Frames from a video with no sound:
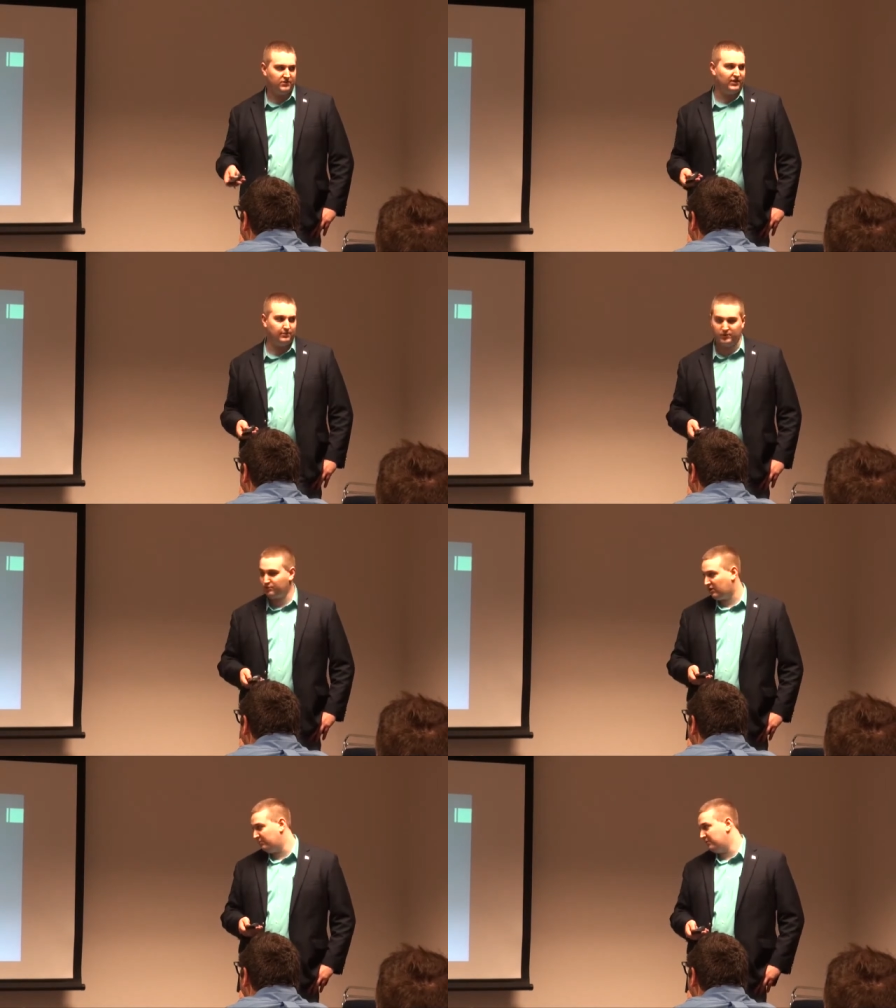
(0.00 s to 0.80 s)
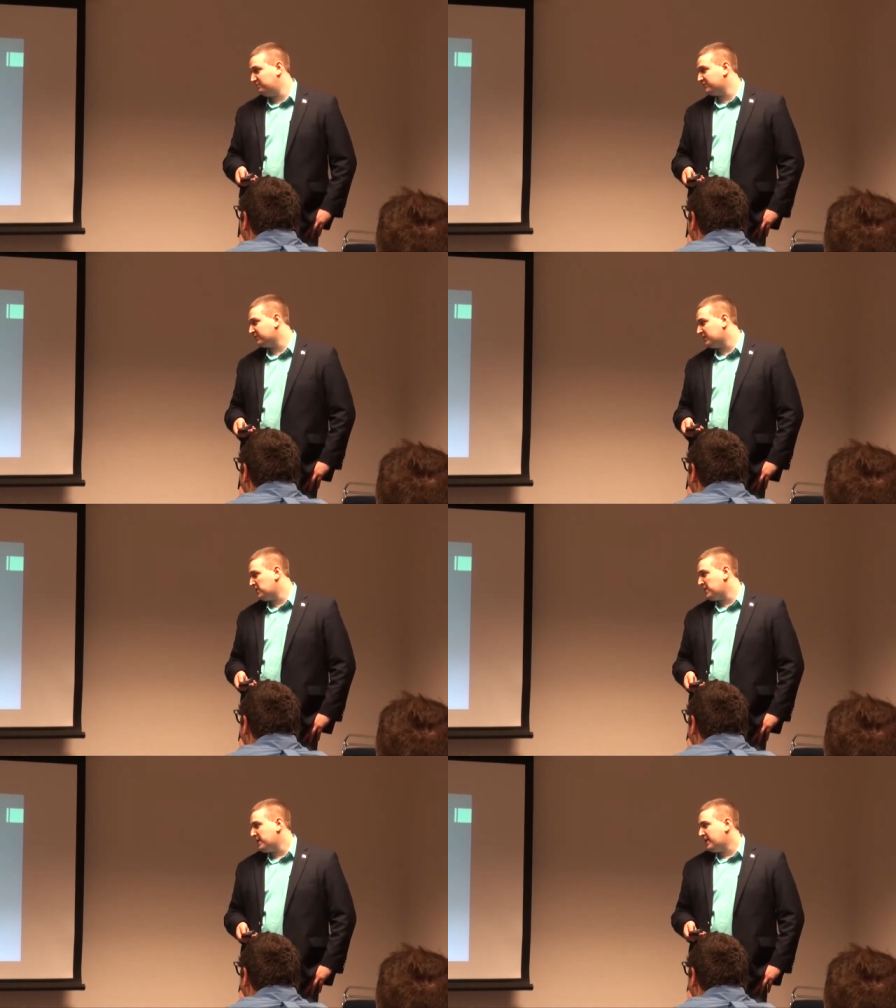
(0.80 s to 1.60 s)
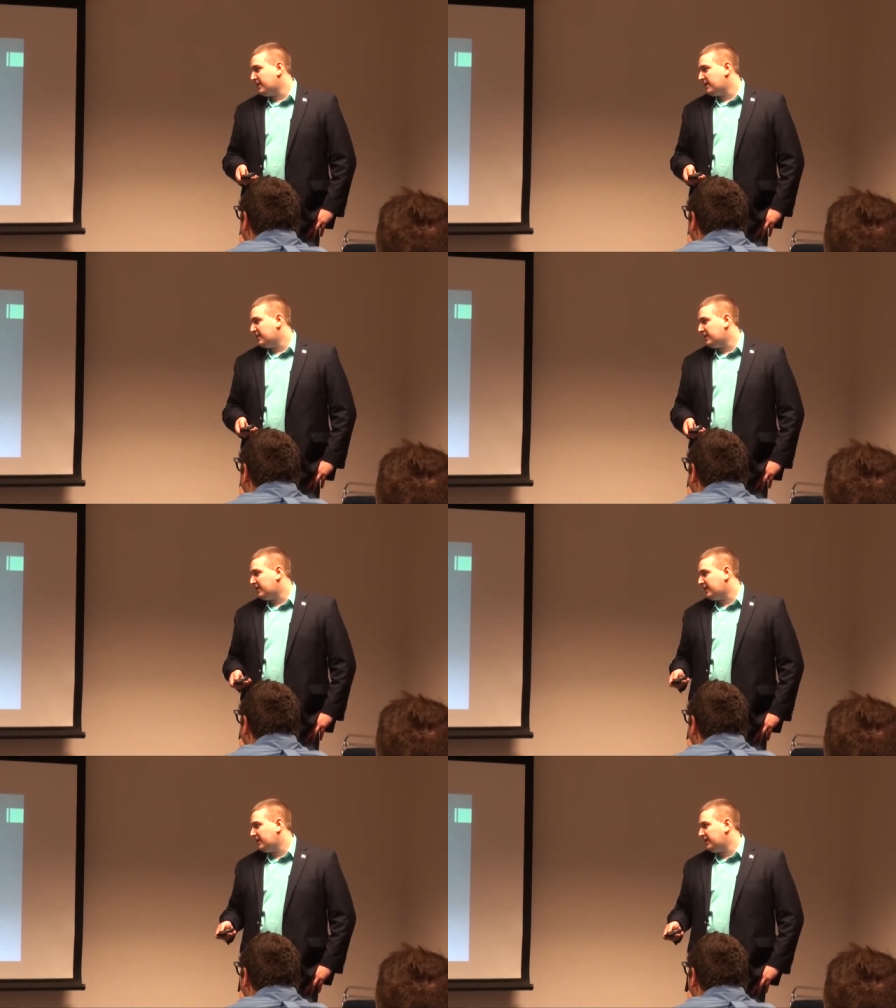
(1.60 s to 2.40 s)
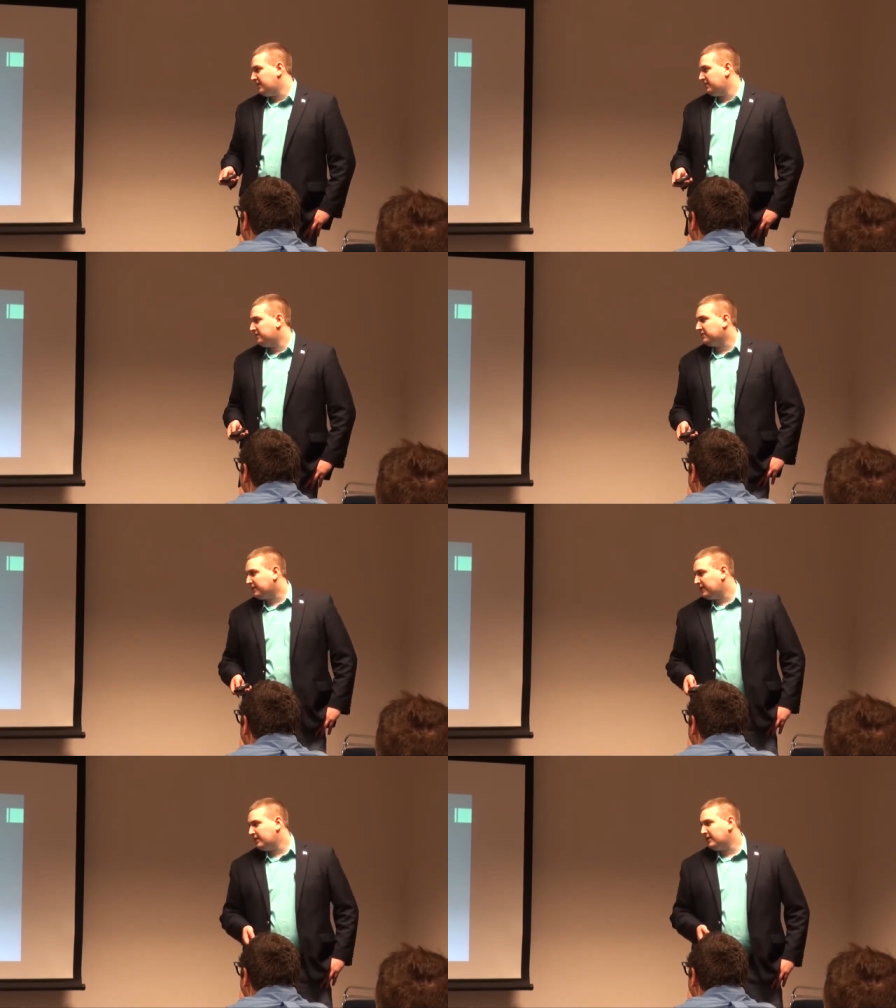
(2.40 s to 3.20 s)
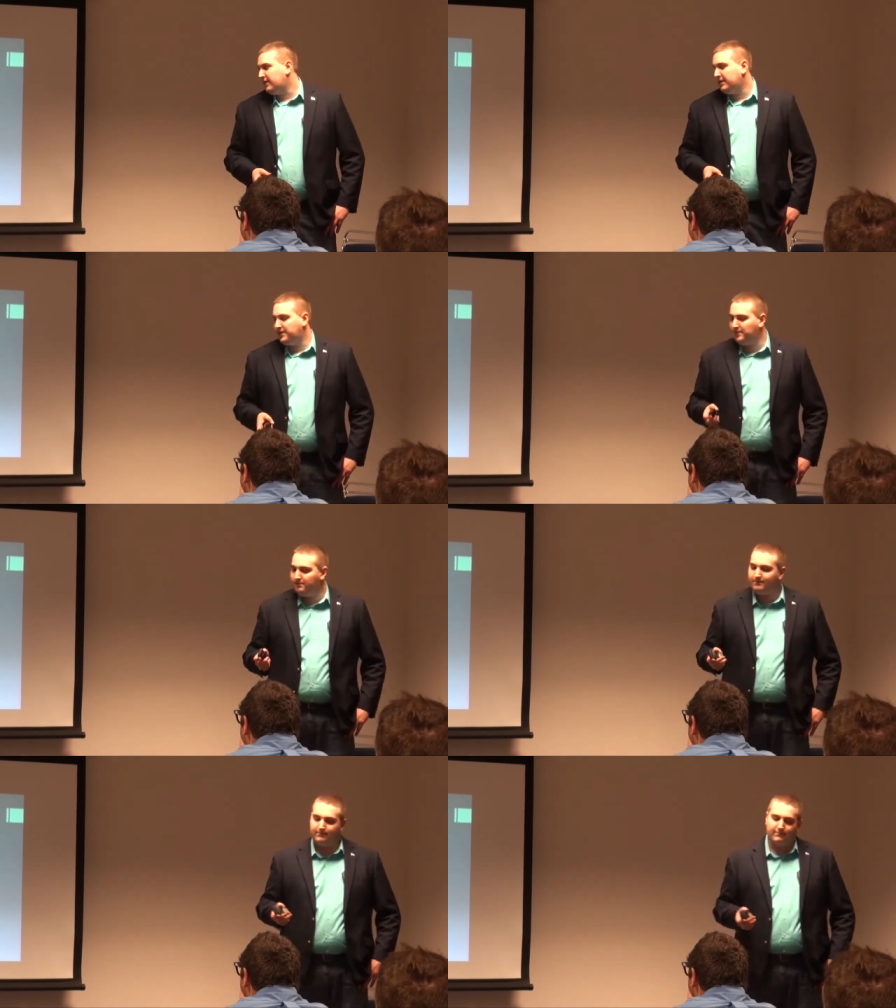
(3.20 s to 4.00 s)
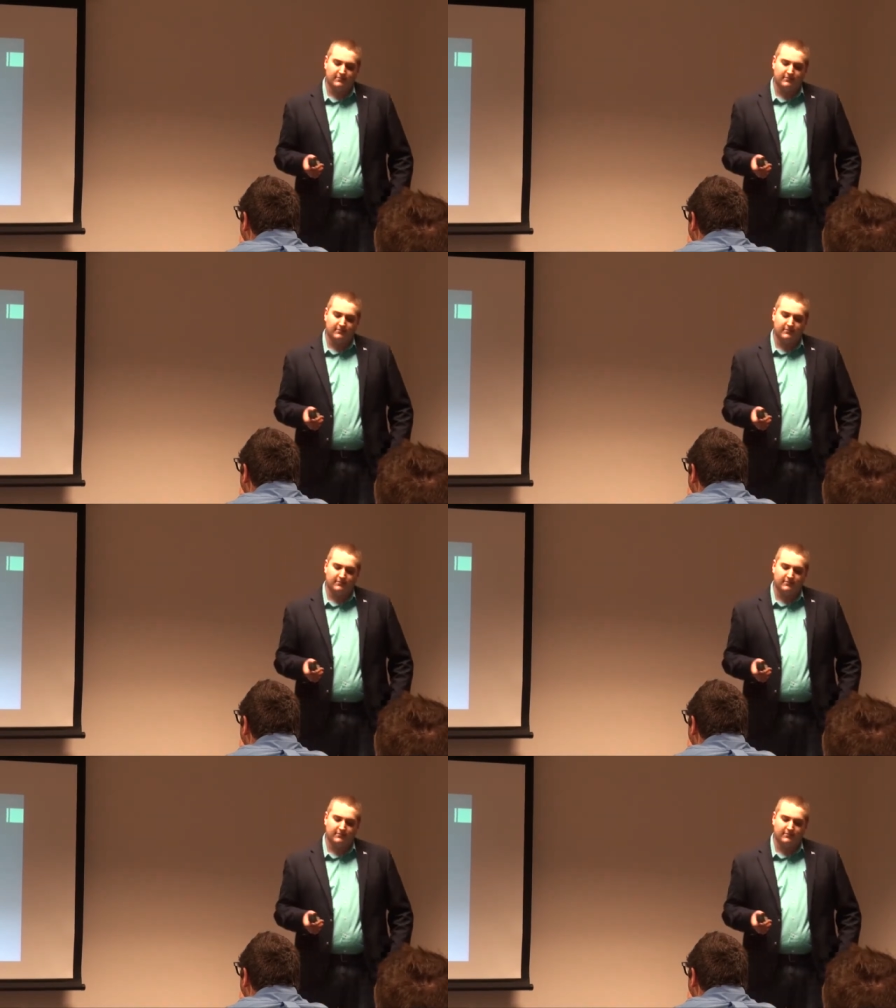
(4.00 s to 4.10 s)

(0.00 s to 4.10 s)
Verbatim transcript: development problems. And um,